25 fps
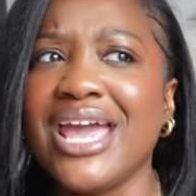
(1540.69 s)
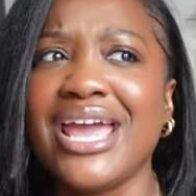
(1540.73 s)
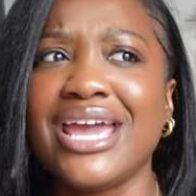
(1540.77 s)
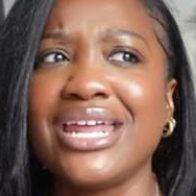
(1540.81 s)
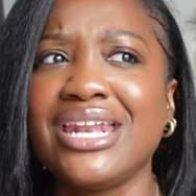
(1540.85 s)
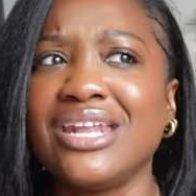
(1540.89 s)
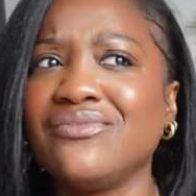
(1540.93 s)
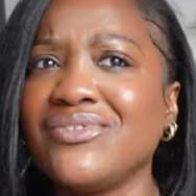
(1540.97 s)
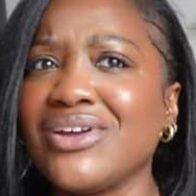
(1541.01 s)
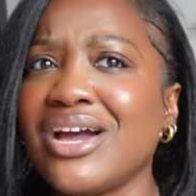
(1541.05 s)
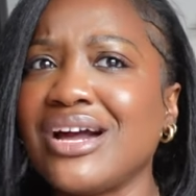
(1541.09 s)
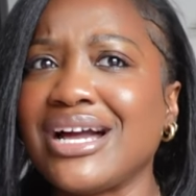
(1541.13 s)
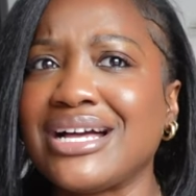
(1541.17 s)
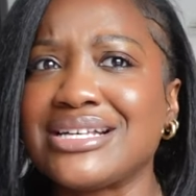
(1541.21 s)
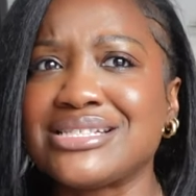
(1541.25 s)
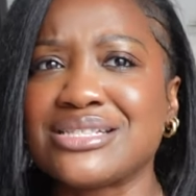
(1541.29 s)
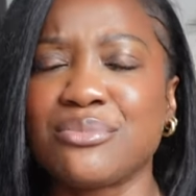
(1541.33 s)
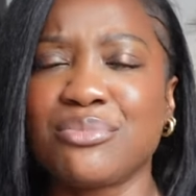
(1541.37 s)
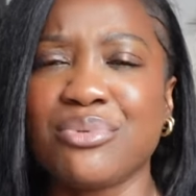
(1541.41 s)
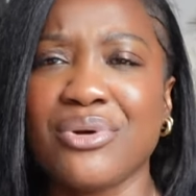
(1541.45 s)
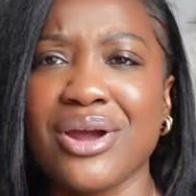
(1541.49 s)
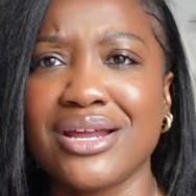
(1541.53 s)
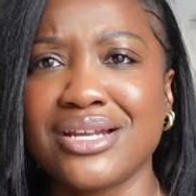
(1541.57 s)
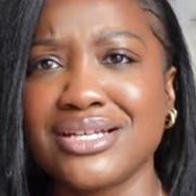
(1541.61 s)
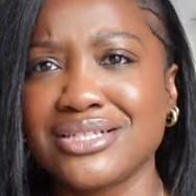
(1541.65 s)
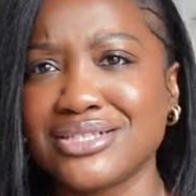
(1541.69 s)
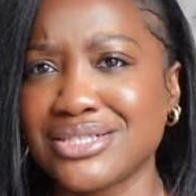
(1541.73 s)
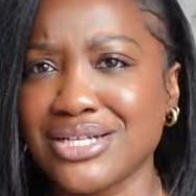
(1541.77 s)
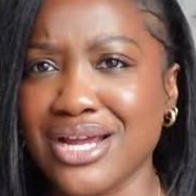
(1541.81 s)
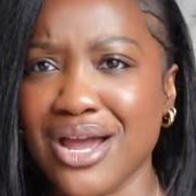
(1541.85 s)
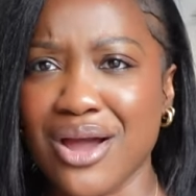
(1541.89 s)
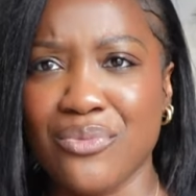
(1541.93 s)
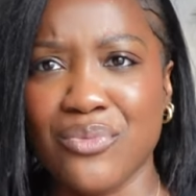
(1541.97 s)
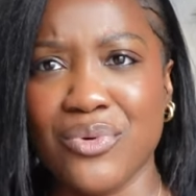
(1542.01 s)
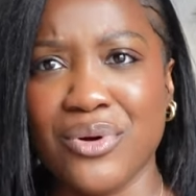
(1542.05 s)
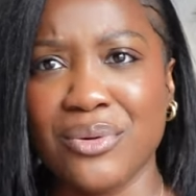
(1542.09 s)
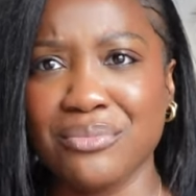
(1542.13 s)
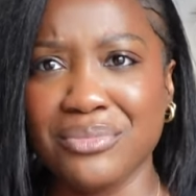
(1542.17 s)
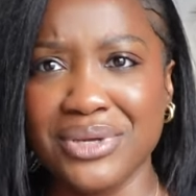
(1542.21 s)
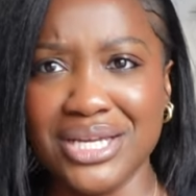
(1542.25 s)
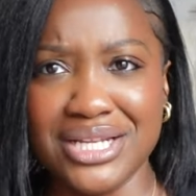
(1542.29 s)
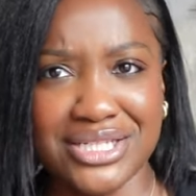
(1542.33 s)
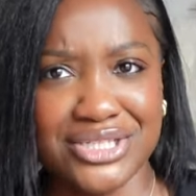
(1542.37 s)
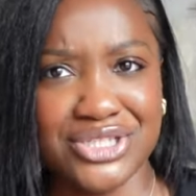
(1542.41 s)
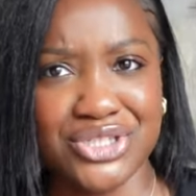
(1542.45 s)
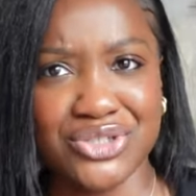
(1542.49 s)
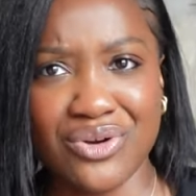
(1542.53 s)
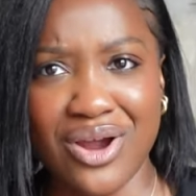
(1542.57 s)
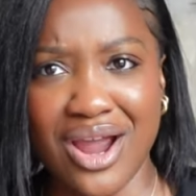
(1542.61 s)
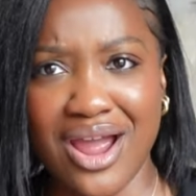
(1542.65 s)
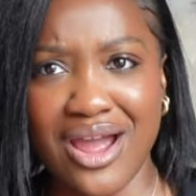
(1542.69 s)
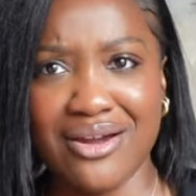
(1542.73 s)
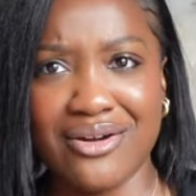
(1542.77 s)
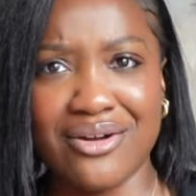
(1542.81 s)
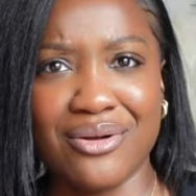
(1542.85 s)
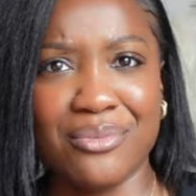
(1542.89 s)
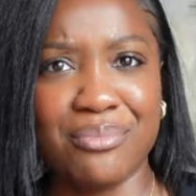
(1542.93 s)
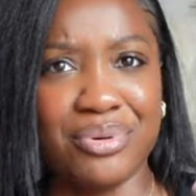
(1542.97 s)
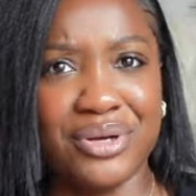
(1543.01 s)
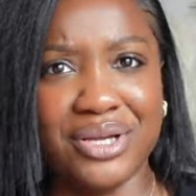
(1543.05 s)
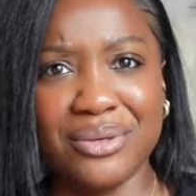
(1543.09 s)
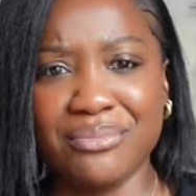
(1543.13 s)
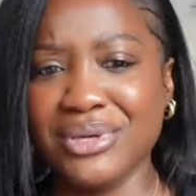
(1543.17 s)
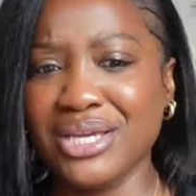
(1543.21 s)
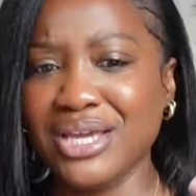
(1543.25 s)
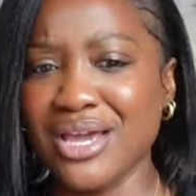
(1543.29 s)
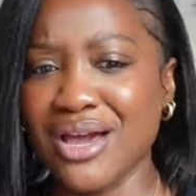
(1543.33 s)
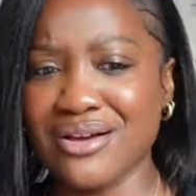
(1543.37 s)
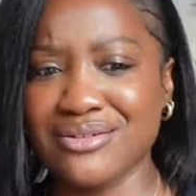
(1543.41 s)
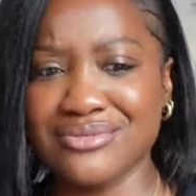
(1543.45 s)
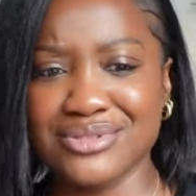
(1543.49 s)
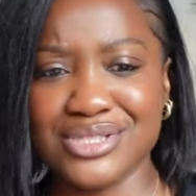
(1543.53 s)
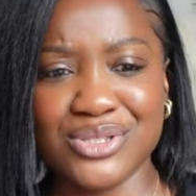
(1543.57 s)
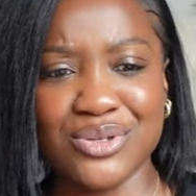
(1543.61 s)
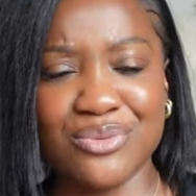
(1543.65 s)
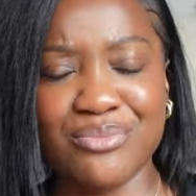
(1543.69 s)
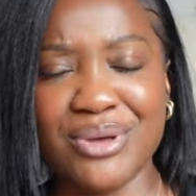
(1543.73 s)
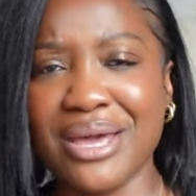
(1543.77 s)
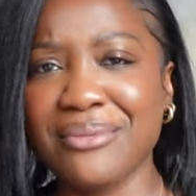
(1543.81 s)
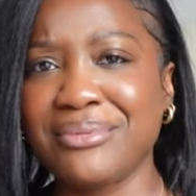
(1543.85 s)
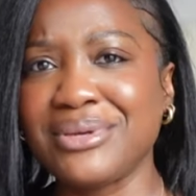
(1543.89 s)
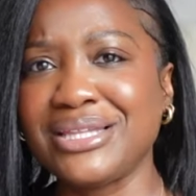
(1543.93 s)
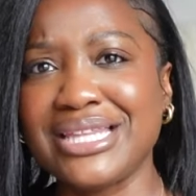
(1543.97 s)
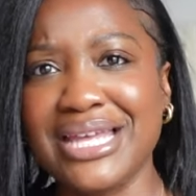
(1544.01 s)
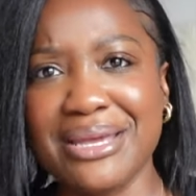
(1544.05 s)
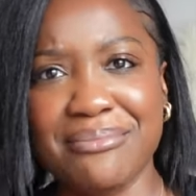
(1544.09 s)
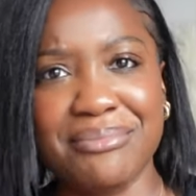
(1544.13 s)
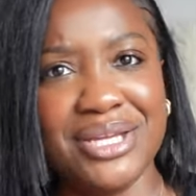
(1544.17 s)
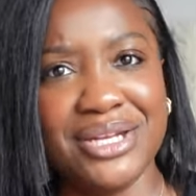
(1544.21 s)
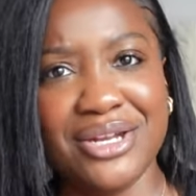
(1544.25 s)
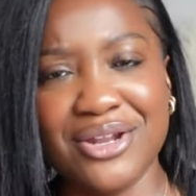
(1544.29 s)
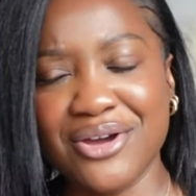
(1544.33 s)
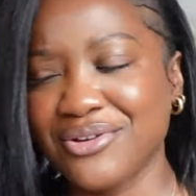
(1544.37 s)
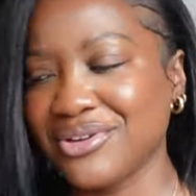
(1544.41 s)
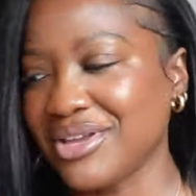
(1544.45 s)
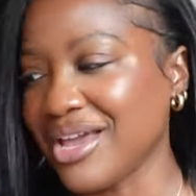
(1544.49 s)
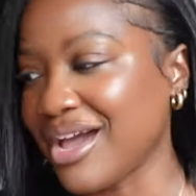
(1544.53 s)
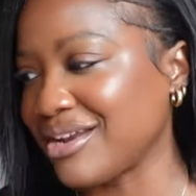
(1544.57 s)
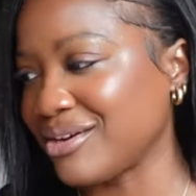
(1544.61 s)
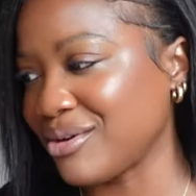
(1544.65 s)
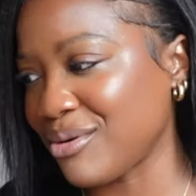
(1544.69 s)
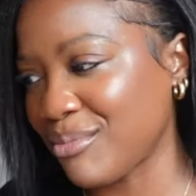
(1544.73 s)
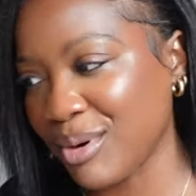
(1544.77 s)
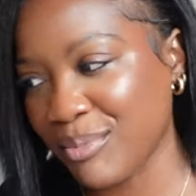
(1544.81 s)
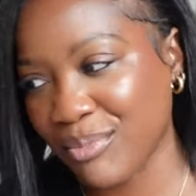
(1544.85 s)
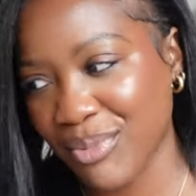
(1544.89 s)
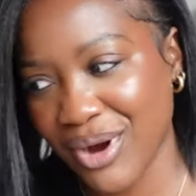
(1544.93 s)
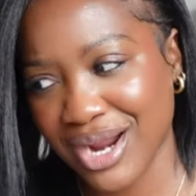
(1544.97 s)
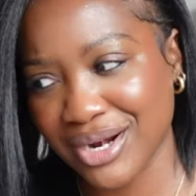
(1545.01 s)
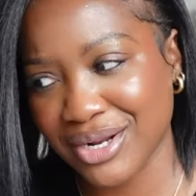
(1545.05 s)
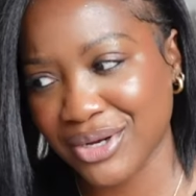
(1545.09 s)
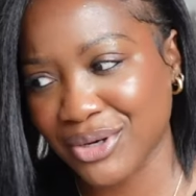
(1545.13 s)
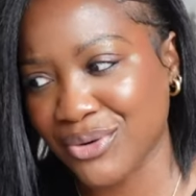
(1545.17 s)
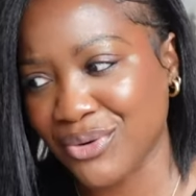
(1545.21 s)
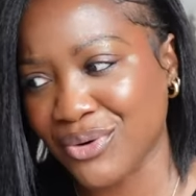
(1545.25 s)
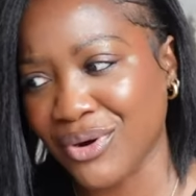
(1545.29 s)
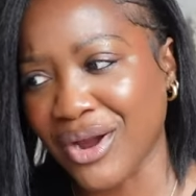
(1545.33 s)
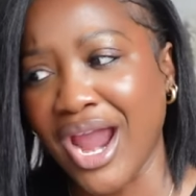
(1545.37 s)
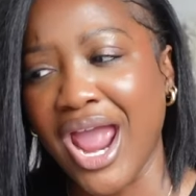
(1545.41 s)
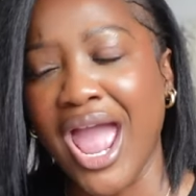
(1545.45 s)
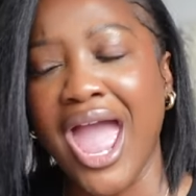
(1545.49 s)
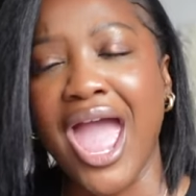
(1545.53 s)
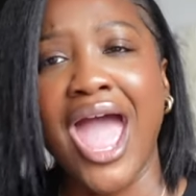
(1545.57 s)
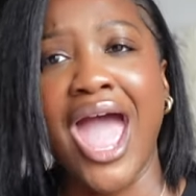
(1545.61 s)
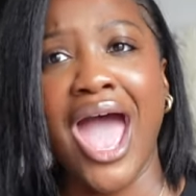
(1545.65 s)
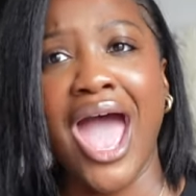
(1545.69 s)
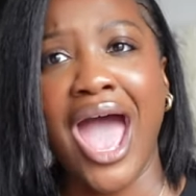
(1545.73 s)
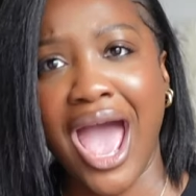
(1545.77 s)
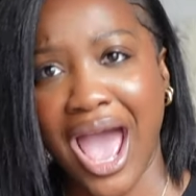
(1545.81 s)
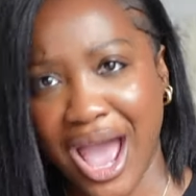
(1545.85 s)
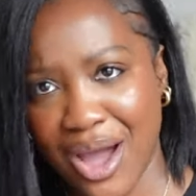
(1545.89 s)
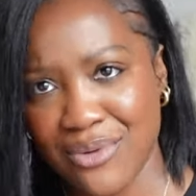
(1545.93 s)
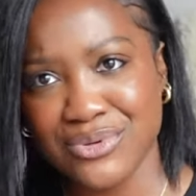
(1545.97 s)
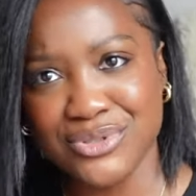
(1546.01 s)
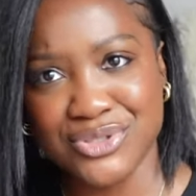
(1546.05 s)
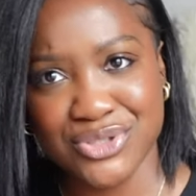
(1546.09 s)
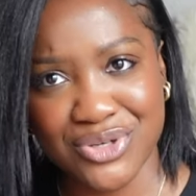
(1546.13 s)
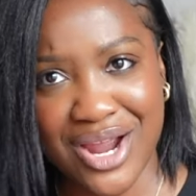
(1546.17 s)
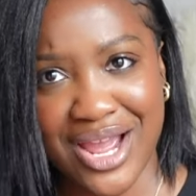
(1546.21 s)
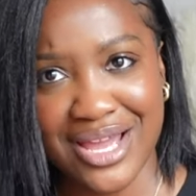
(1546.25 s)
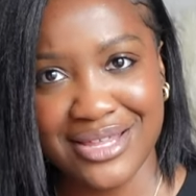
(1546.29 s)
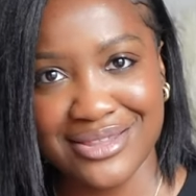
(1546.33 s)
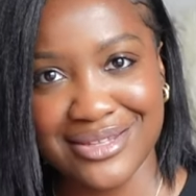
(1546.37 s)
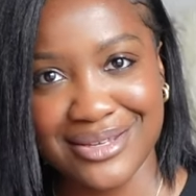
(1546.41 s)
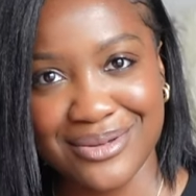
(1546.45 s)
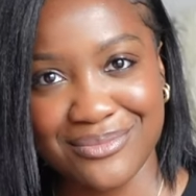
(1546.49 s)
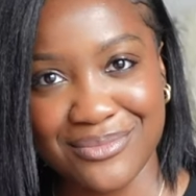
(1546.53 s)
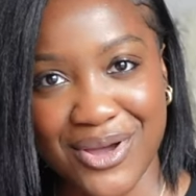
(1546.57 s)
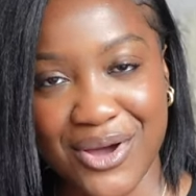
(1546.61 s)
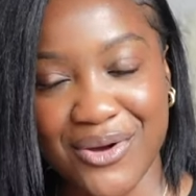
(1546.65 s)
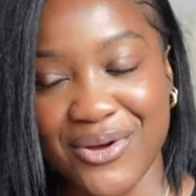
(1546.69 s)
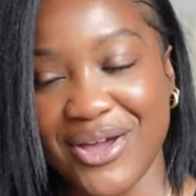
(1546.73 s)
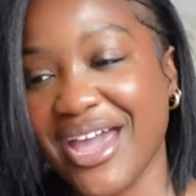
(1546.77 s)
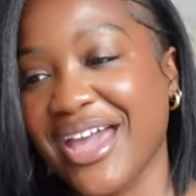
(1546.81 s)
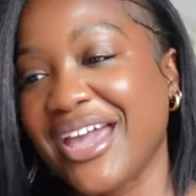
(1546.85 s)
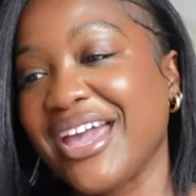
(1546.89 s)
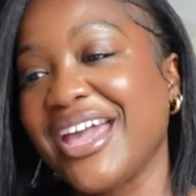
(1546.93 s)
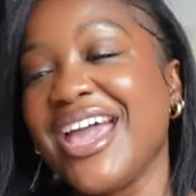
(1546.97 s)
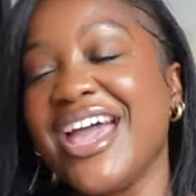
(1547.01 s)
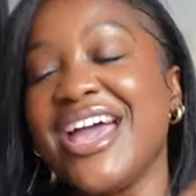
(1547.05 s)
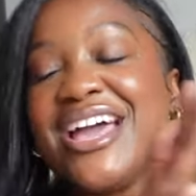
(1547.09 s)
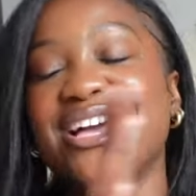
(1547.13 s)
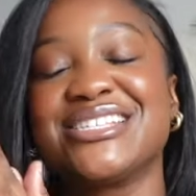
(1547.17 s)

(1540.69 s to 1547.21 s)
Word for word: And if y'all got some products y'all want me to try or put me on to, baby, let me know. Y'all know my product or I will try them, okay?